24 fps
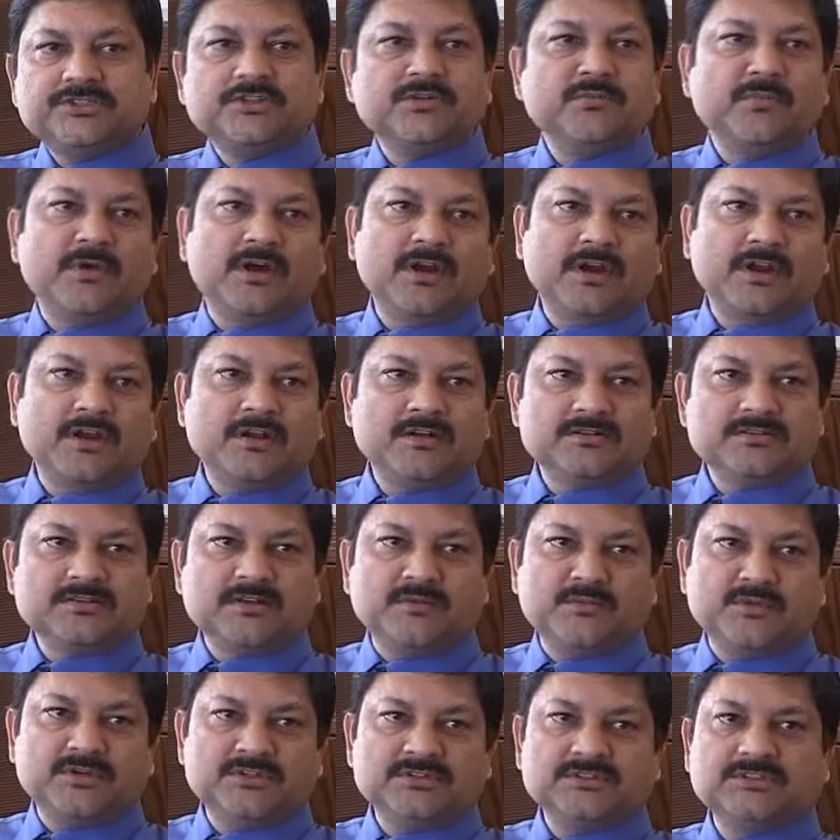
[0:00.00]
Asian market is
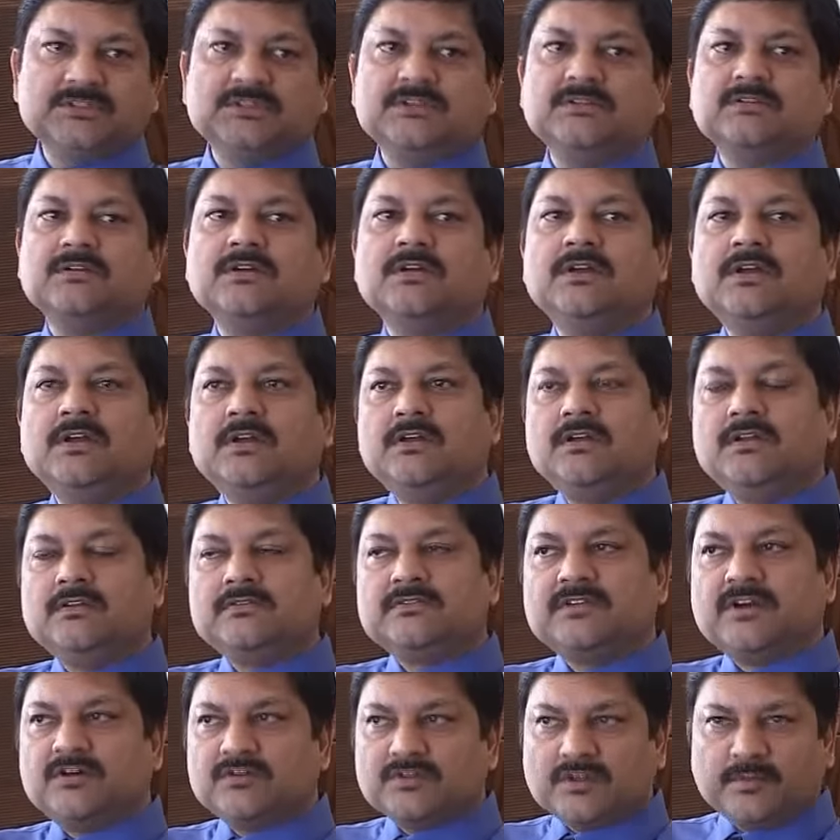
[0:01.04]
emerging,
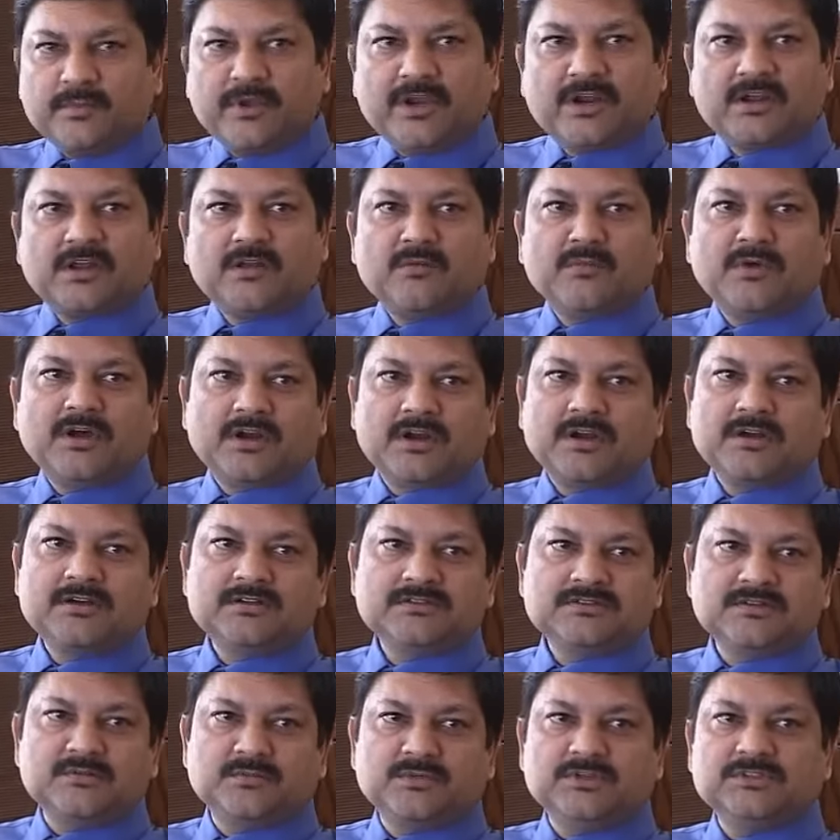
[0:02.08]
South American market
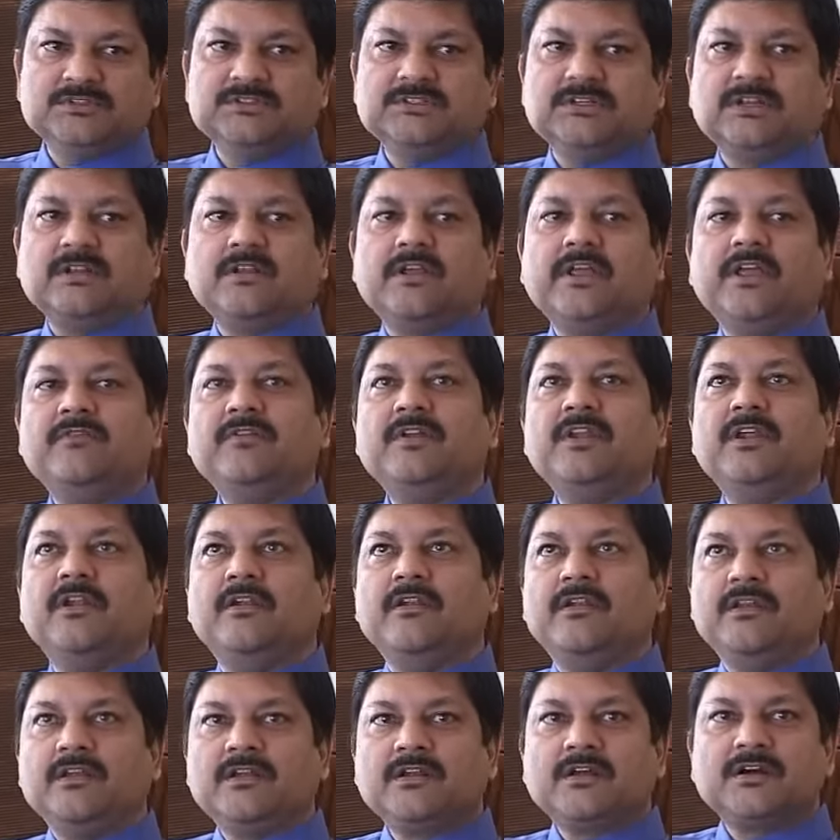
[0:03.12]
is emerging, even
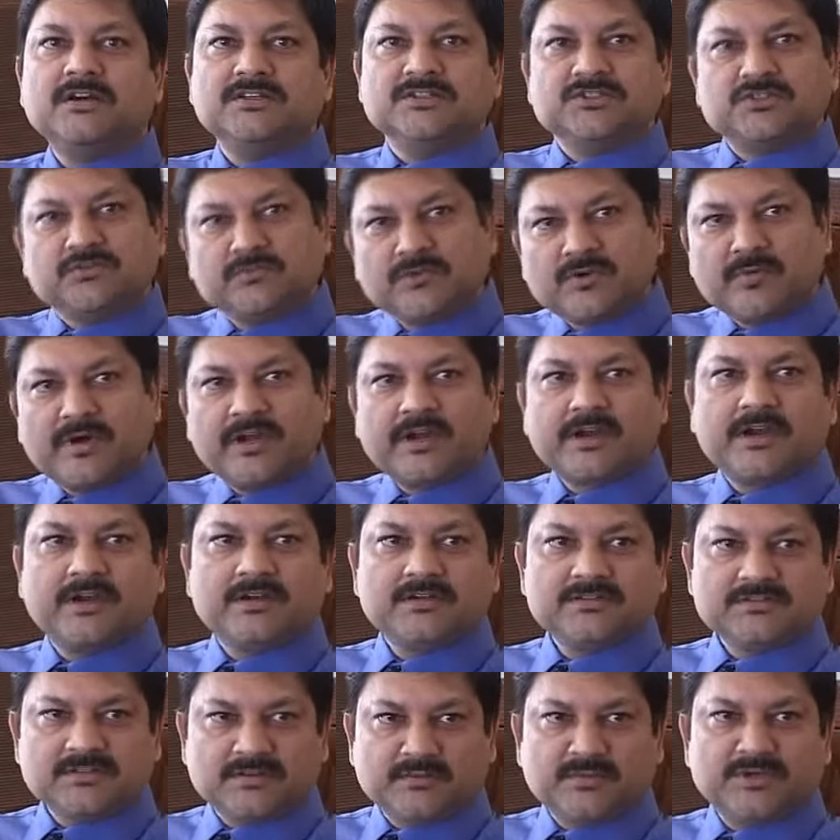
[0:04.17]
Indian consumer
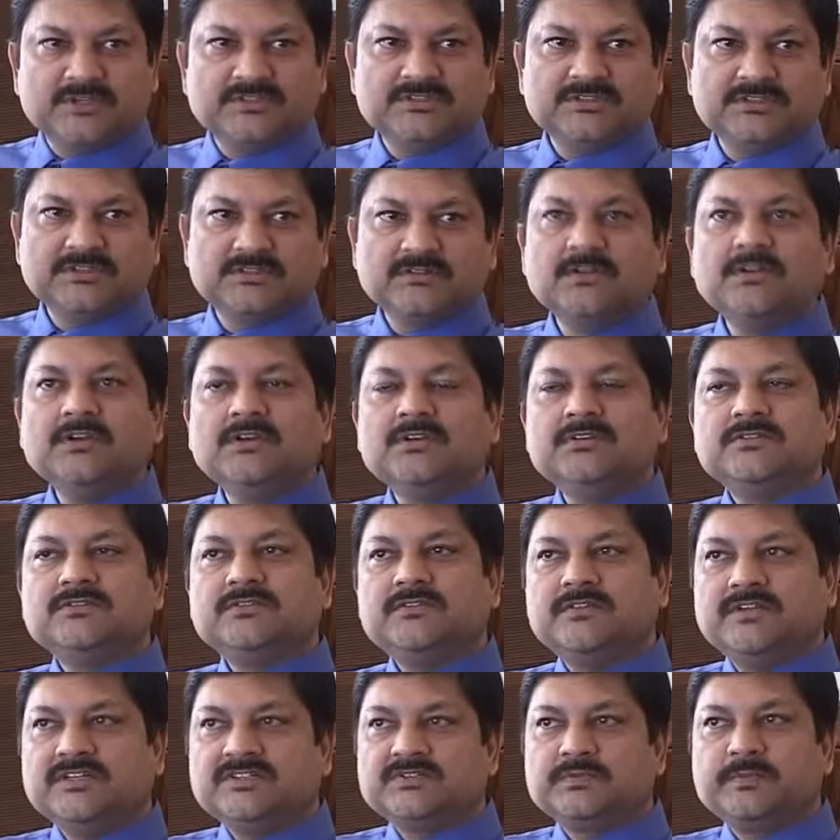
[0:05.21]
market is emerging.
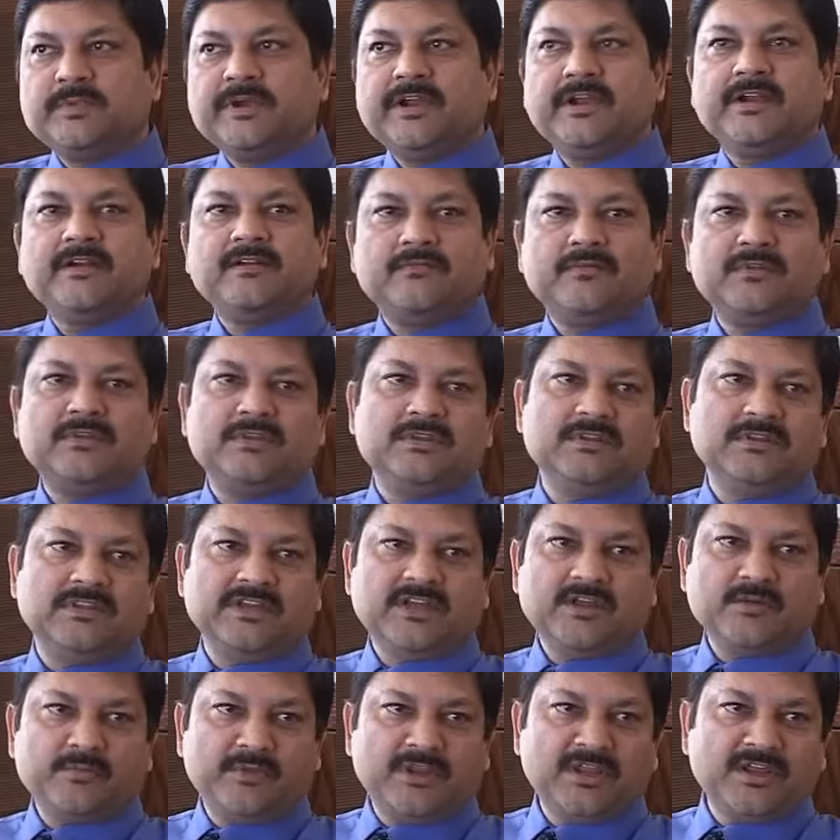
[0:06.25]
So despite
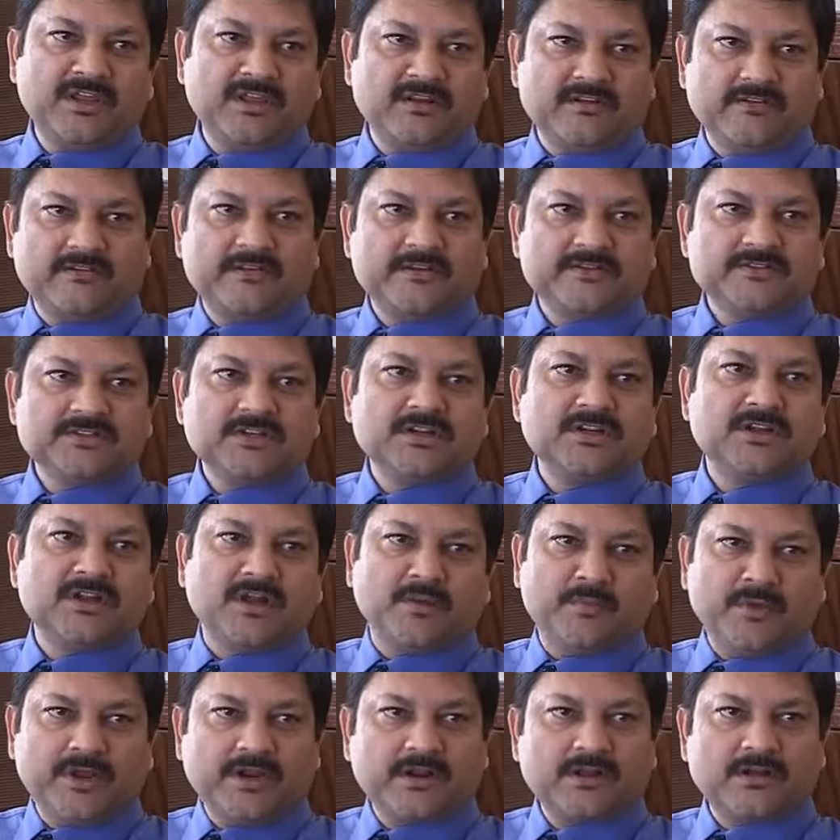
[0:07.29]
there being a recession in
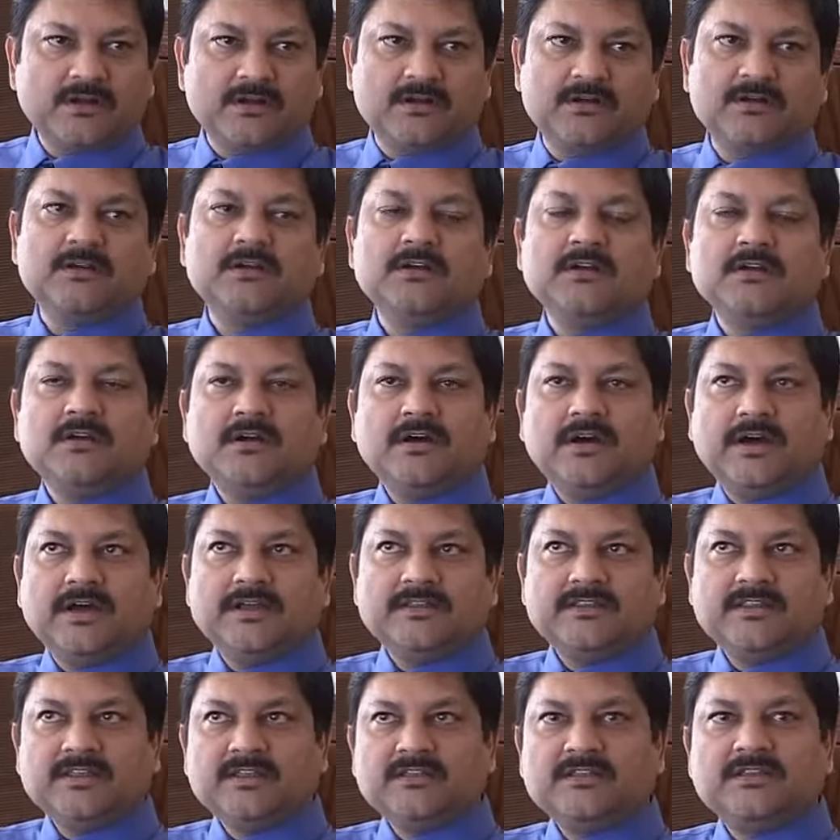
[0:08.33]
America,
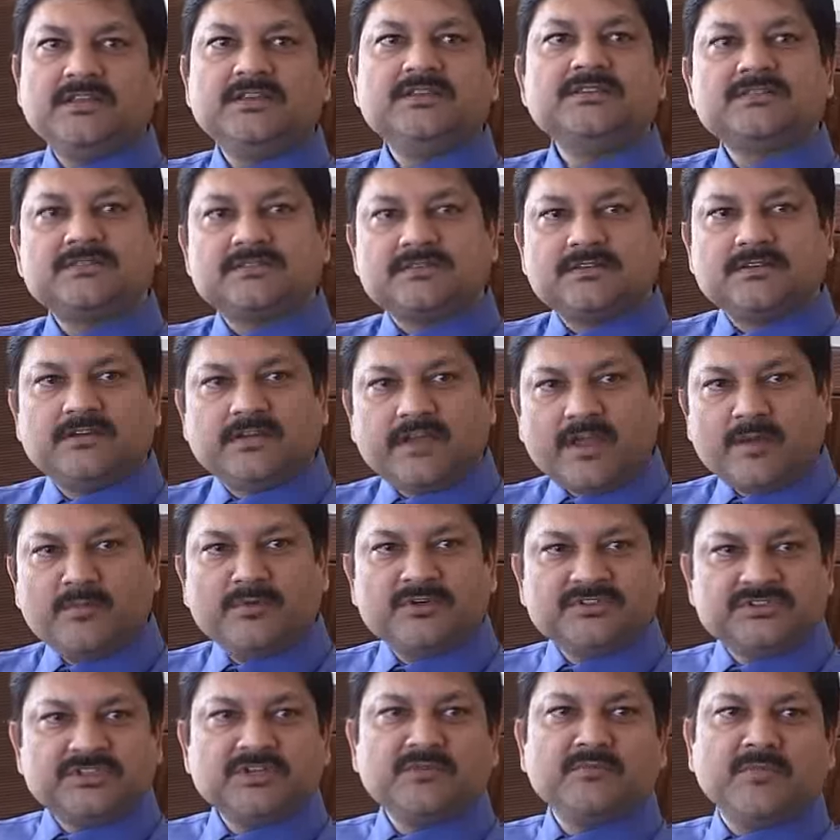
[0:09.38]
I think these
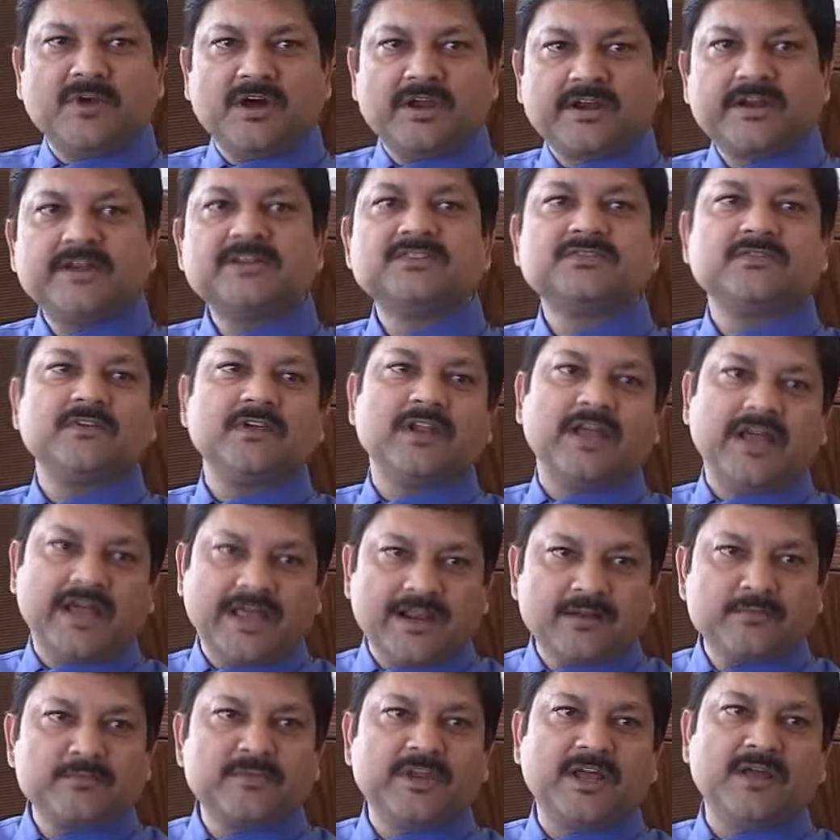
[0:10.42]
emerging markets will
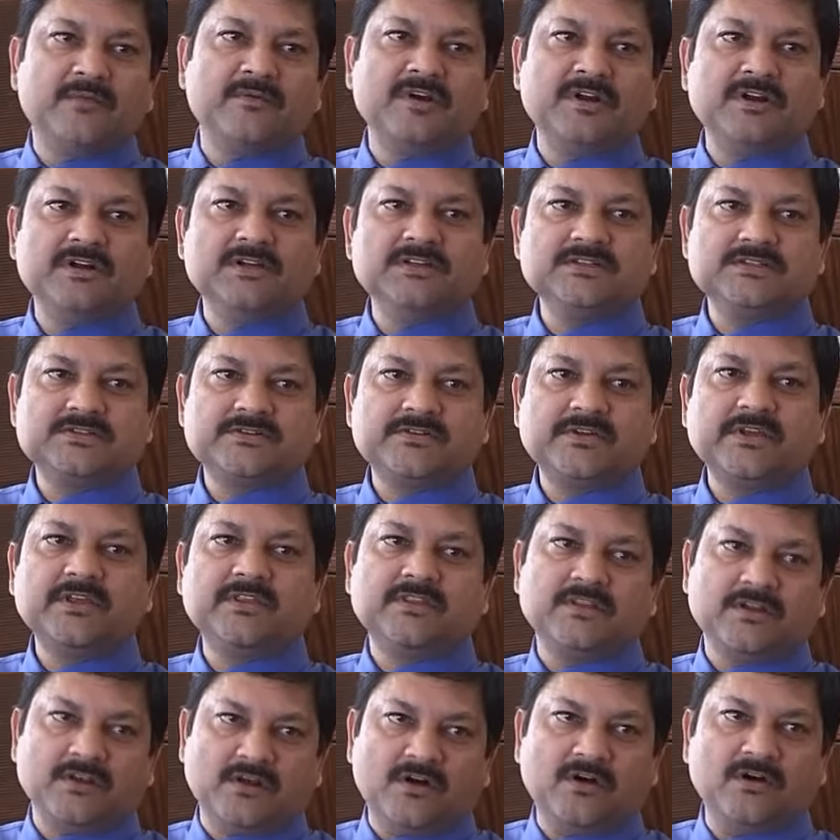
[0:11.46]
help diamond industry
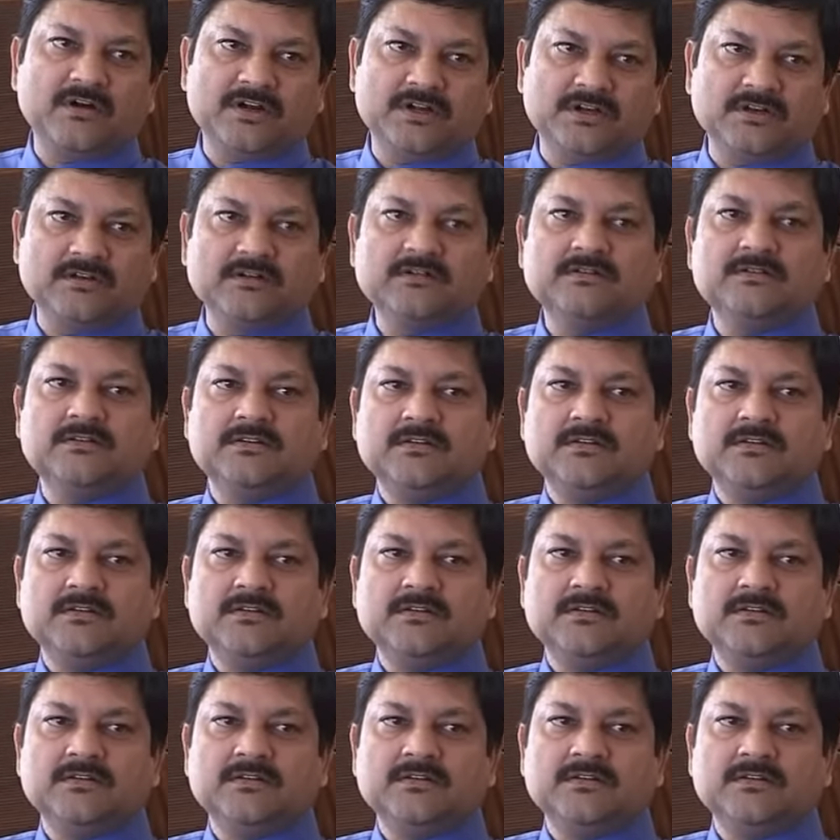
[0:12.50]
in the long run.